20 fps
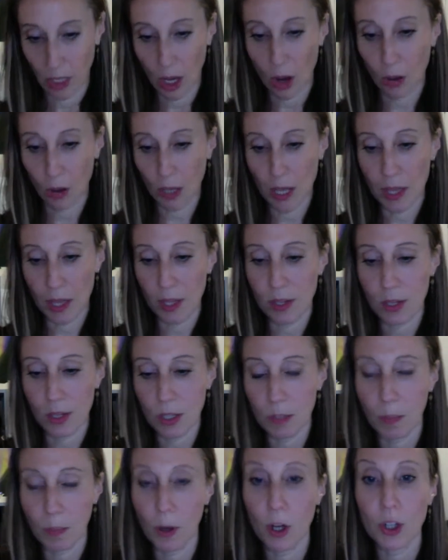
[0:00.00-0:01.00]
Okay, this
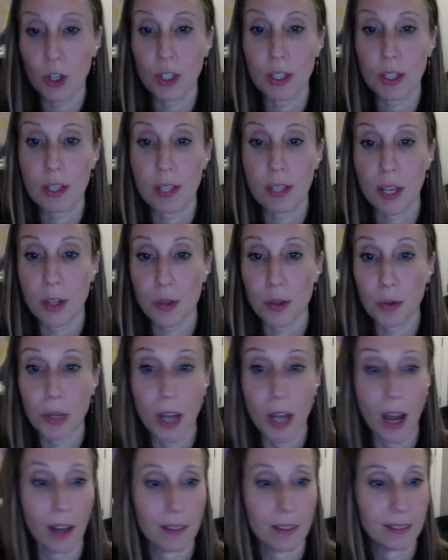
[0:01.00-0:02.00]
is Parshas
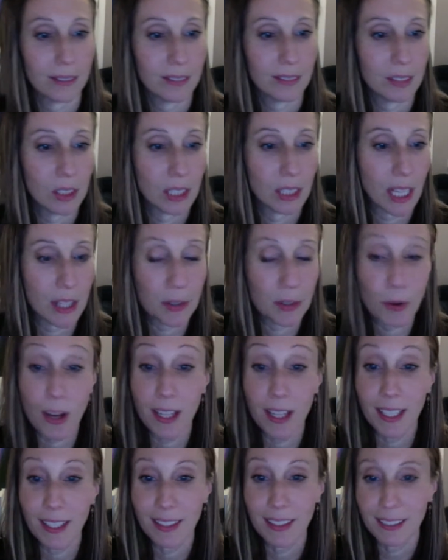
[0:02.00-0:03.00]
Tazria. You guys
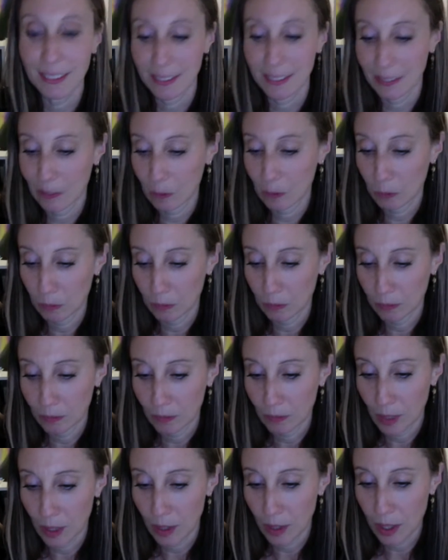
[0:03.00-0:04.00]
ready?
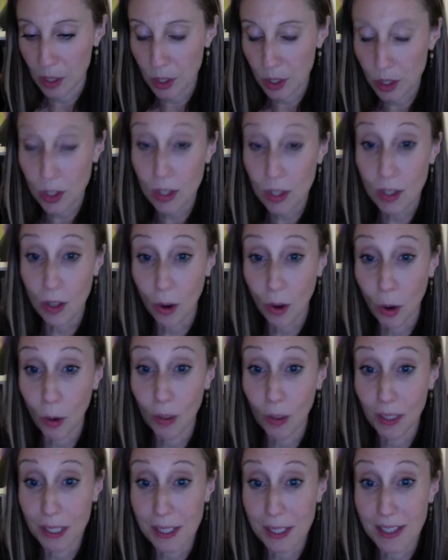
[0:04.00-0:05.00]
This is the
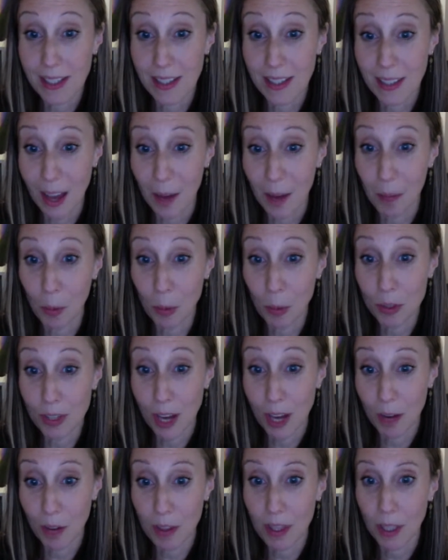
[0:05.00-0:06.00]
holiest, most
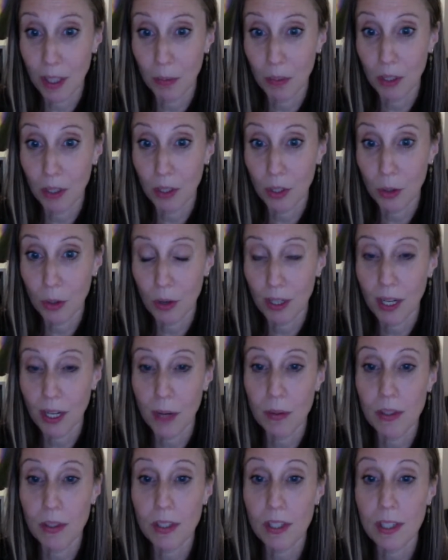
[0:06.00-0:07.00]
sovereign thing we could do right
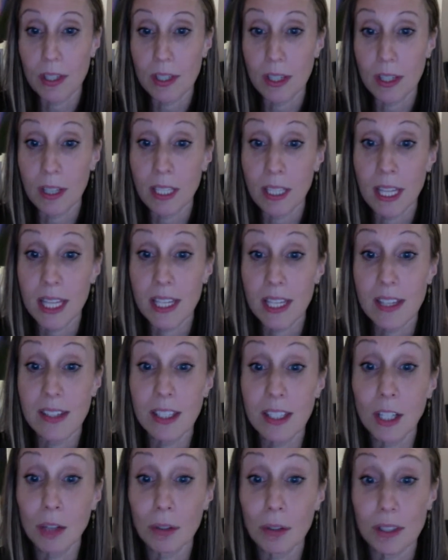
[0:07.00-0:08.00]
now is to study the
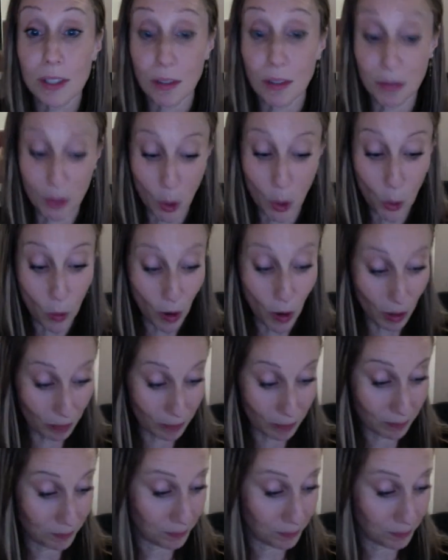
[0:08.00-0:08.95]
secrets of Torah.